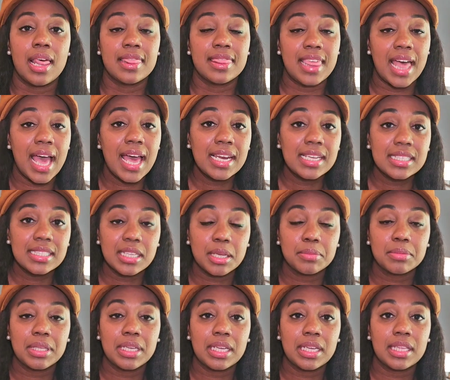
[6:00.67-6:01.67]
That is
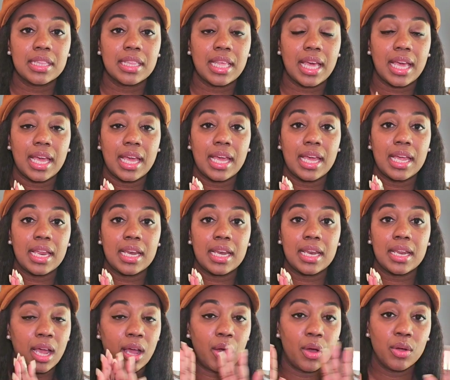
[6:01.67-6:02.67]
something that
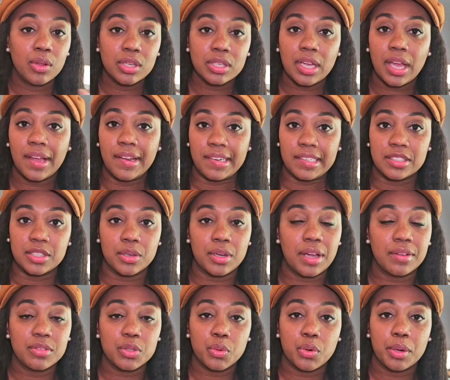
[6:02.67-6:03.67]
not only I don't
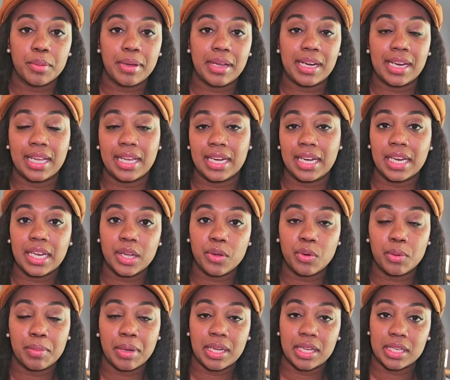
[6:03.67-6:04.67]
have to worry about a headache
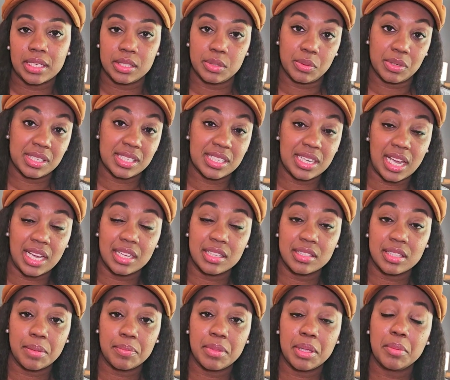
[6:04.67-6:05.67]
when my kids want to snack on
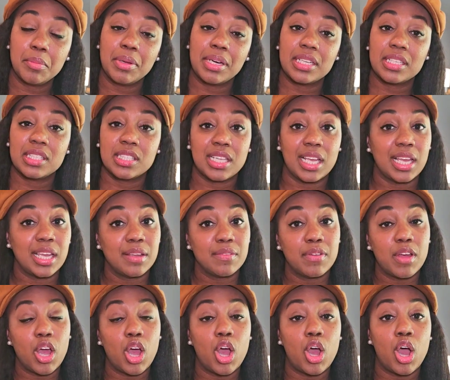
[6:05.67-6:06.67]
something, but it
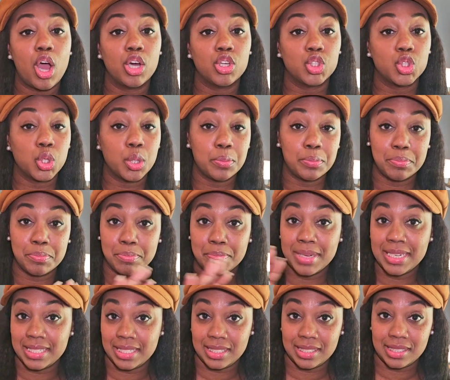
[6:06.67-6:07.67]
saves a
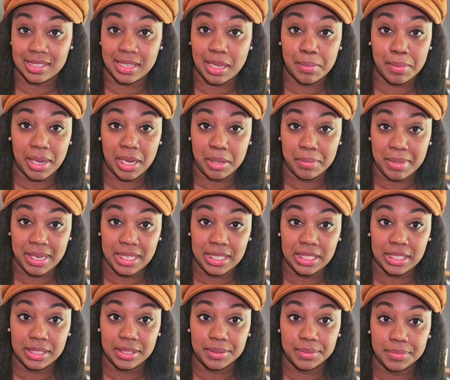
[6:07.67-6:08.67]
tremendous amount of
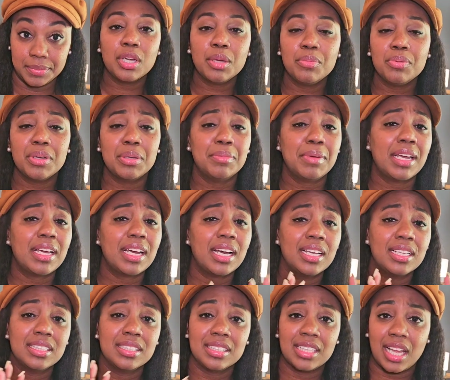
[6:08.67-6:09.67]
money. You can pre-make
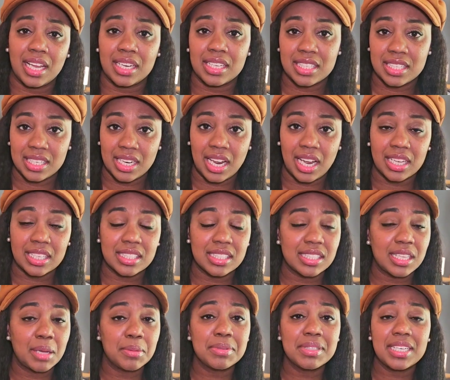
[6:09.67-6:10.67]
a lot of snacks.
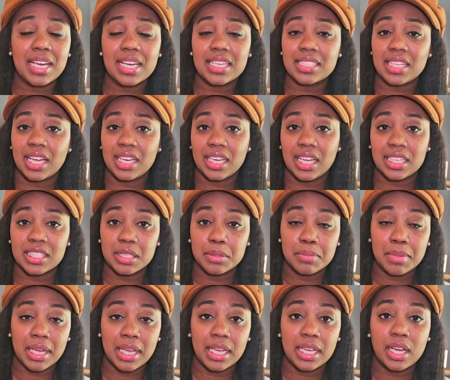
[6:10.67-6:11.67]
Some snacks I like to
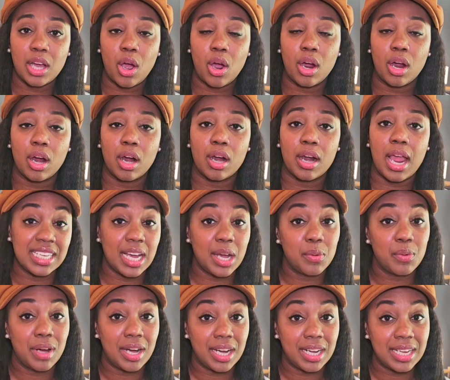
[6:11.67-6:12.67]
make are
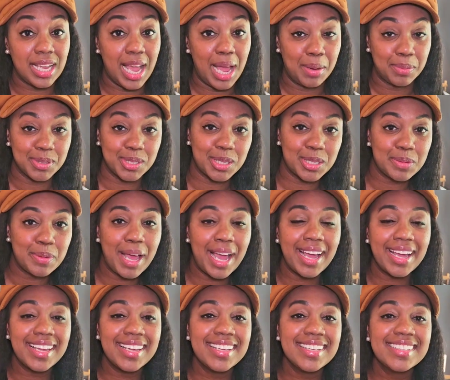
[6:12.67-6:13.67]
DIY applesauce
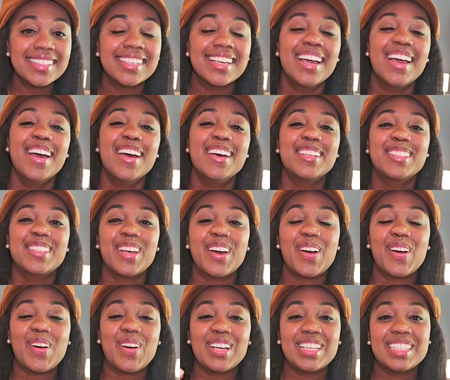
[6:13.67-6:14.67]
packets.
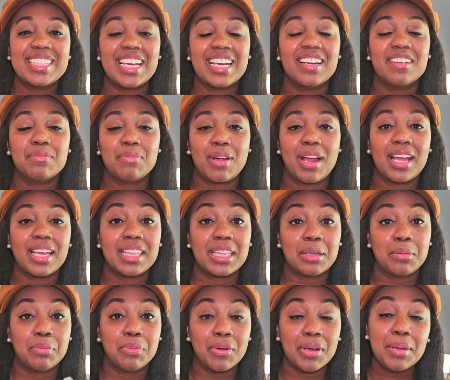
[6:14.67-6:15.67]
So instead of buying
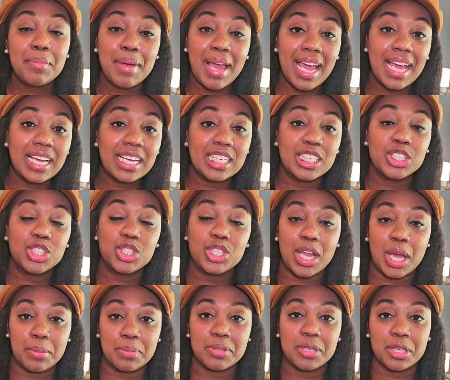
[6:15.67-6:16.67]
the pre-packaged
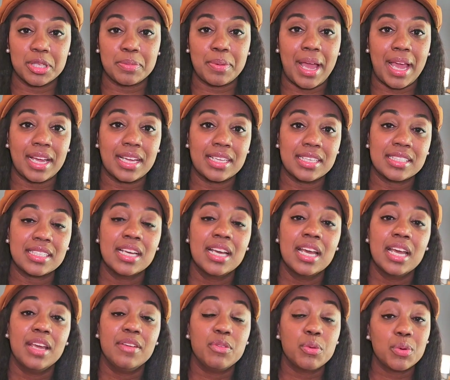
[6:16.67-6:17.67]
applesauce packets,
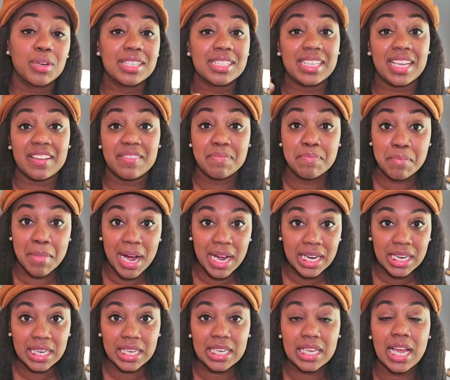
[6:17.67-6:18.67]
if you want to save
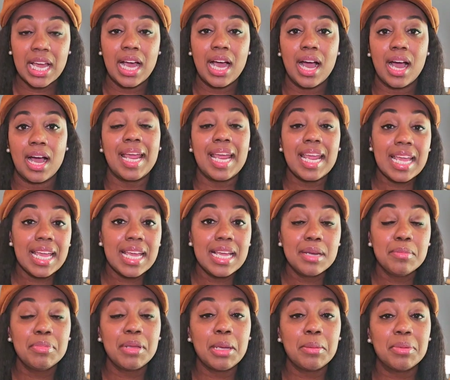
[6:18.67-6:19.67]
money
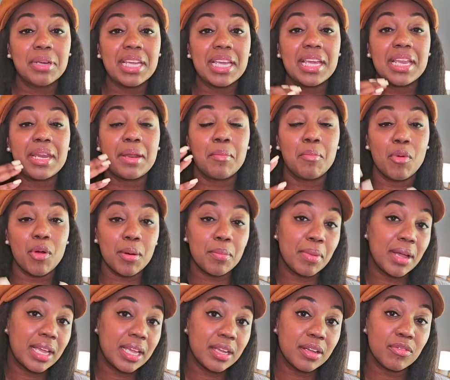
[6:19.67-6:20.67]
and be able to get more
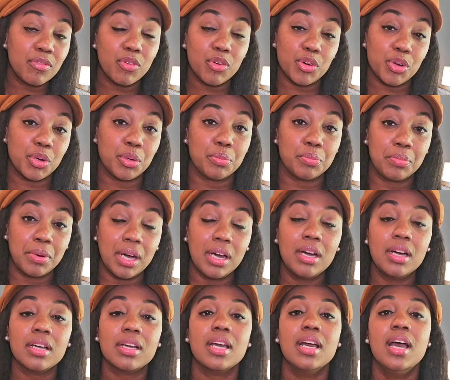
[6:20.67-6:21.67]
bang for your
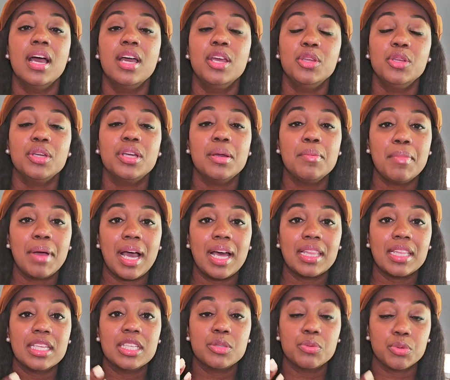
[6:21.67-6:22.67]
buck, you can buy
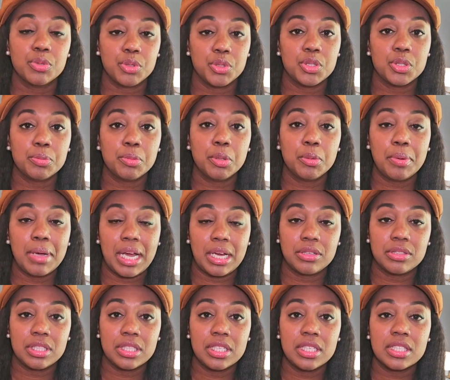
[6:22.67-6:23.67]
these reusable
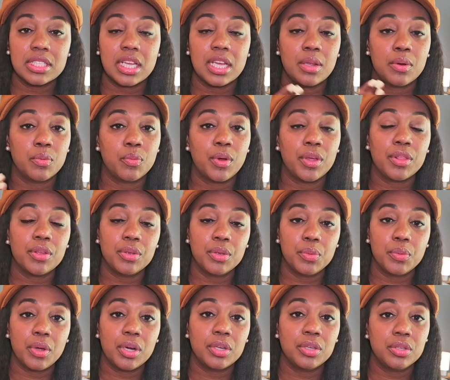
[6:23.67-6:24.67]
pouches. And whether
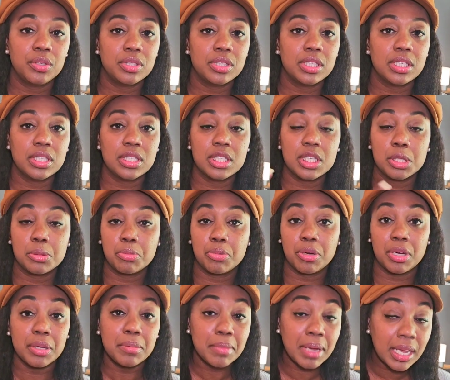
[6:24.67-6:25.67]
you want to use these to
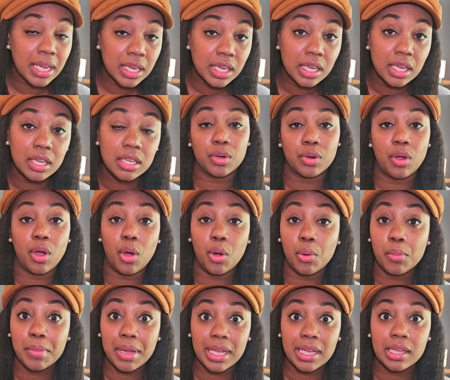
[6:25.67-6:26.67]
pre-make your
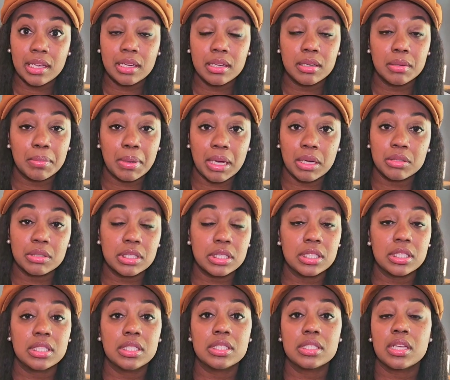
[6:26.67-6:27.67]
homemade
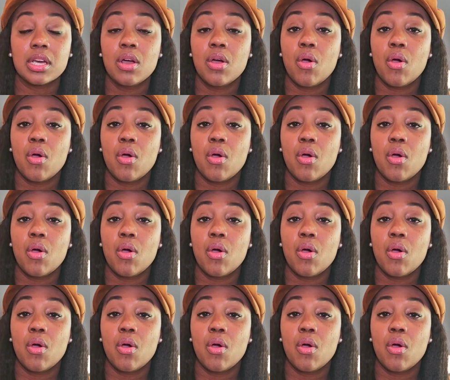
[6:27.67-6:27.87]
pouches